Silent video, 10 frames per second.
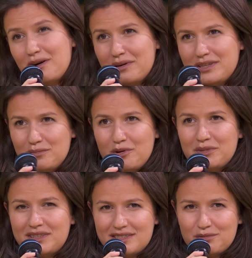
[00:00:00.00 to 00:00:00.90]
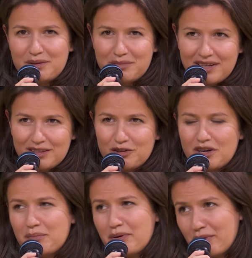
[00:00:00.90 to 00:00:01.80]
our at the moment is $1 million
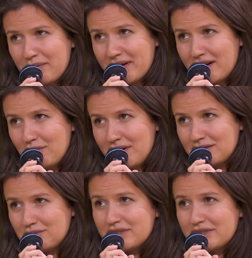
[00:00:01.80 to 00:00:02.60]
per 1 megawatt,